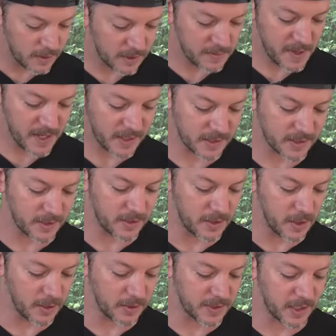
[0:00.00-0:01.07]
This makes
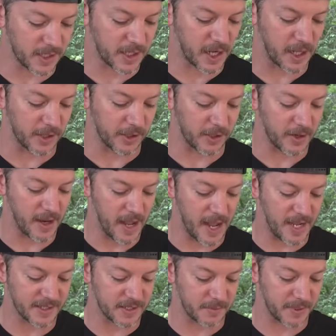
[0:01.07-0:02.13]
no color,
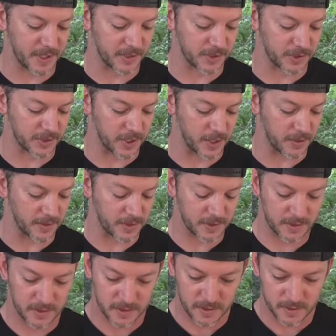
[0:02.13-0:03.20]
as the picture shows.
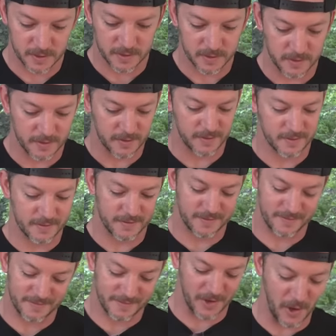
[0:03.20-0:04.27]

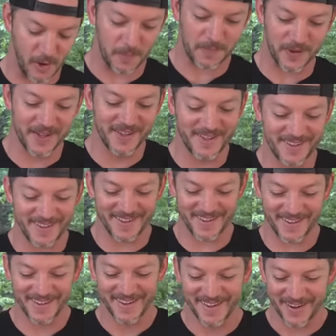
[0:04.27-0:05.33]
Nope,
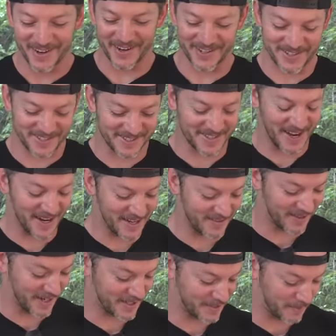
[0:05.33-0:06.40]
ours is not
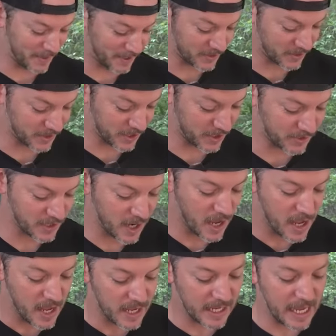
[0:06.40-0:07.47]
even as the picture shows.
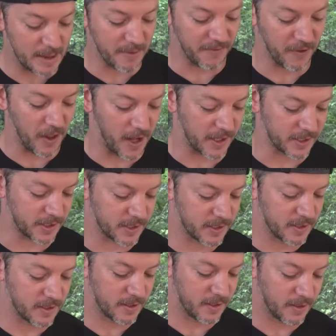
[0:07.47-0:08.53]
Camouflage,
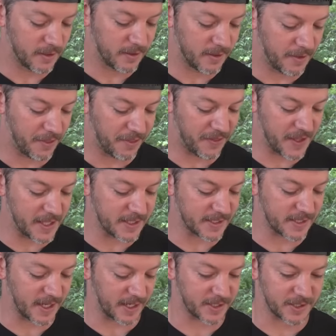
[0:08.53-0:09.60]
thin
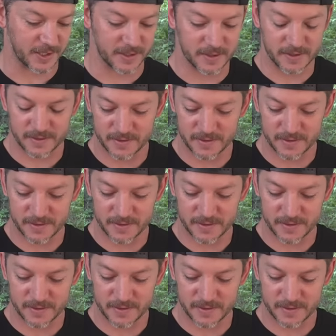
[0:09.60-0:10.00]
section.